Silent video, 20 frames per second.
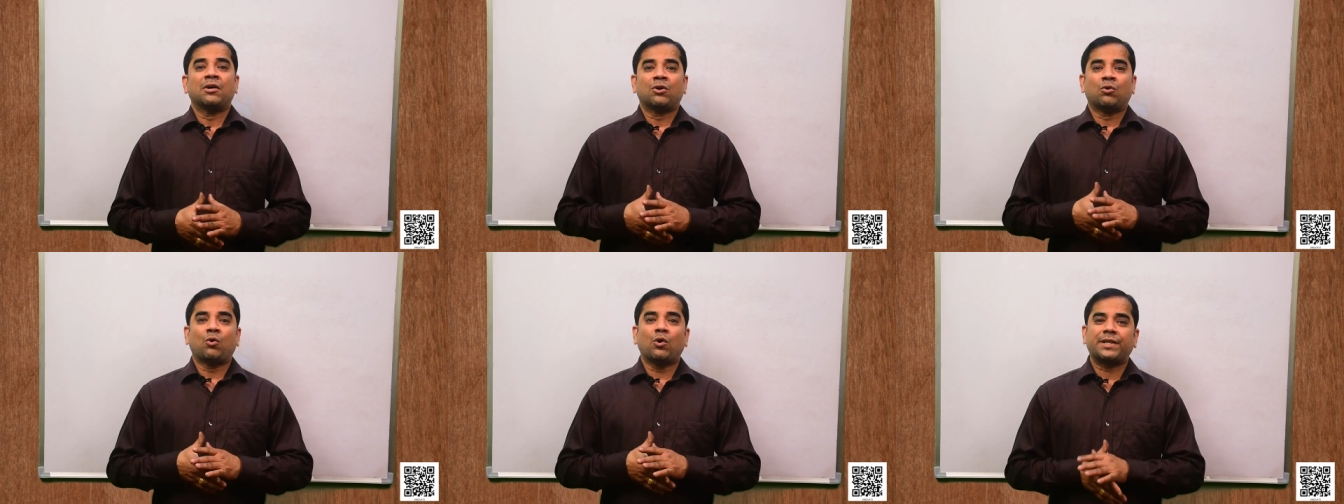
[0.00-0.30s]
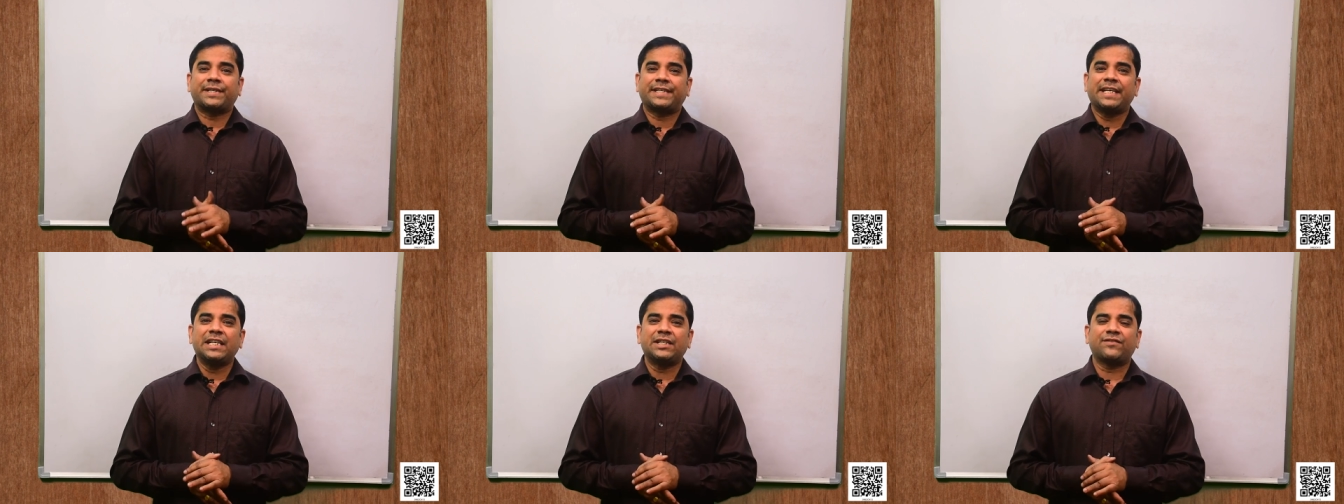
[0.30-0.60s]

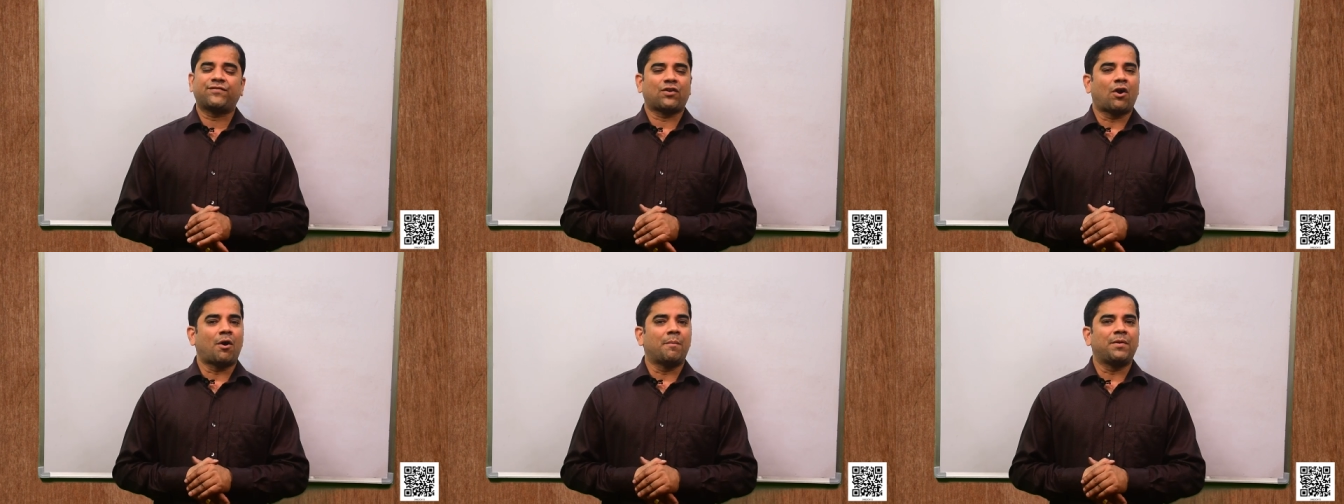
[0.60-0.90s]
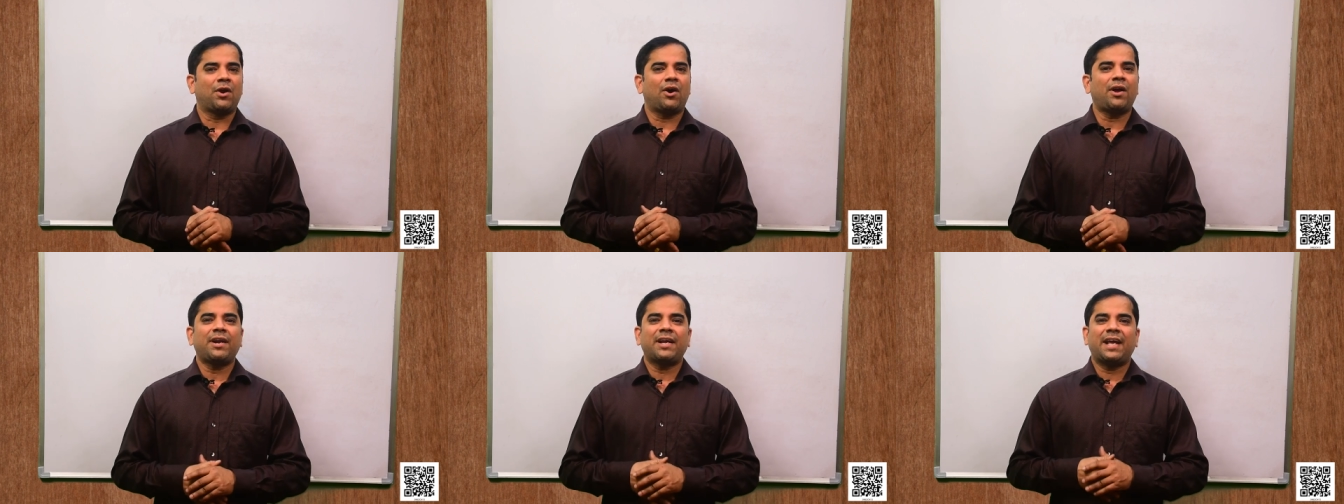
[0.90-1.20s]
questions from
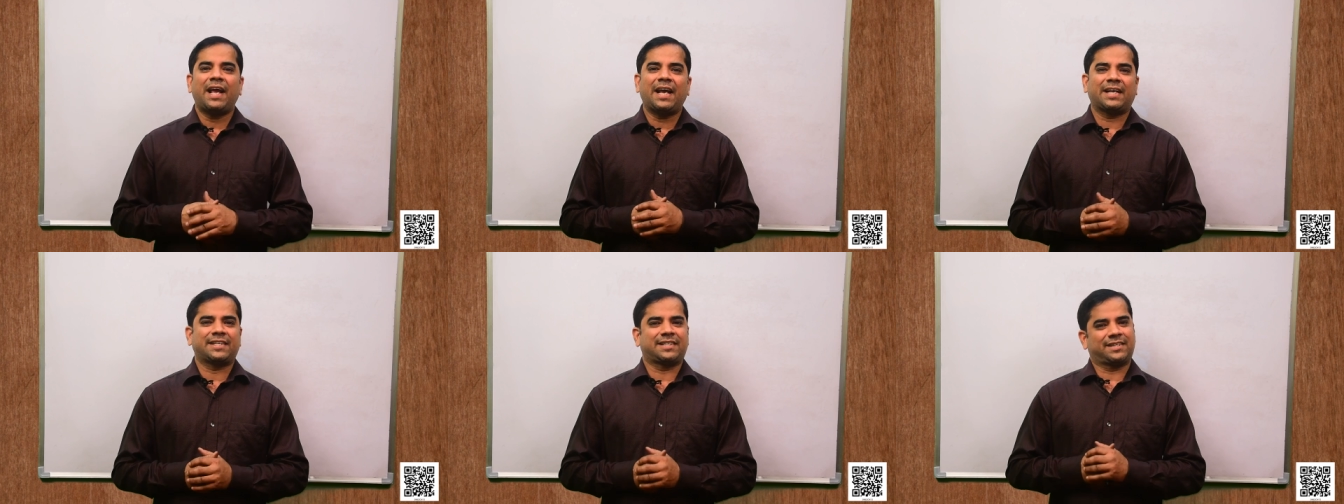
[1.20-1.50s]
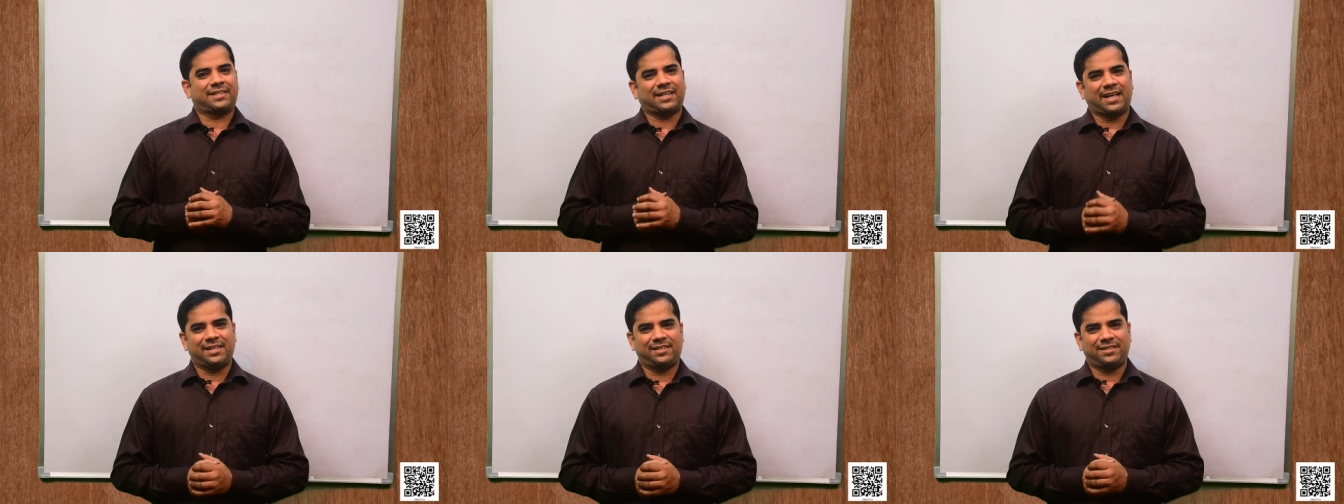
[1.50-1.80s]
your
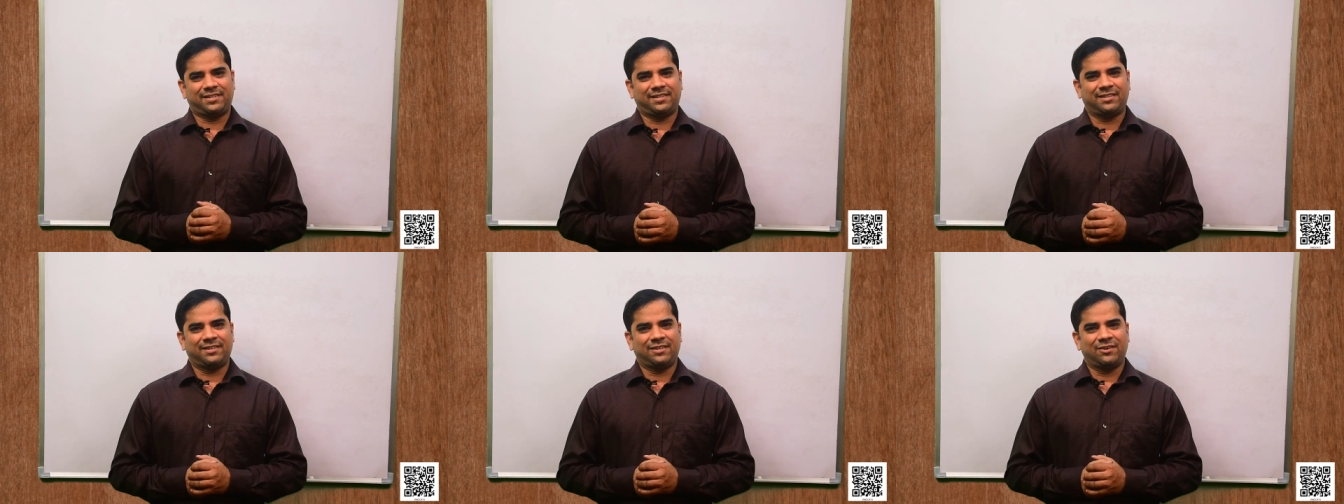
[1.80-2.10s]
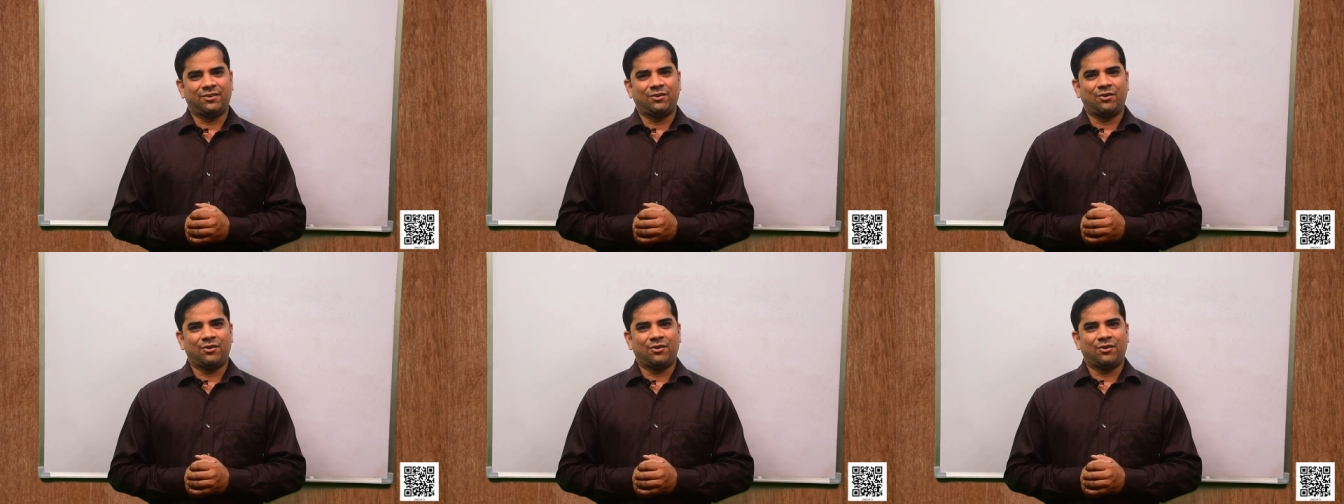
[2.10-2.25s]
exercise.